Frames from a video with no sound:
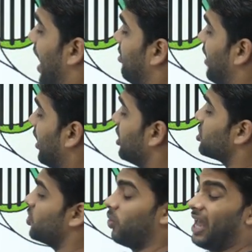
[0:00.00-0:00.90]
and that
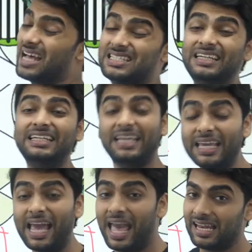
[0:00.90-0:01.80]
is known as the
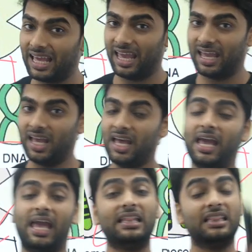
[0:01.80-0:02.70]
DNA.
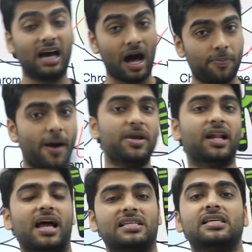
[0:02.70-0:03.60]
In the
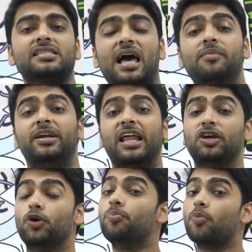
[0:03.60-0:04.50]
upcoming classes, I'll be
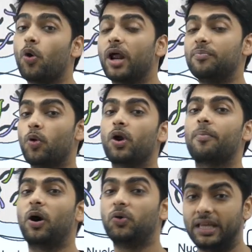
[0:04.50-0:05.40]
telling you more and more
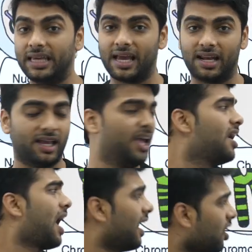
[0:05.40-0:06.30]
about DNA.
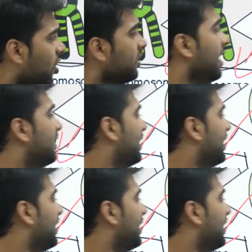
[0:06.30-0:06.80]
And on that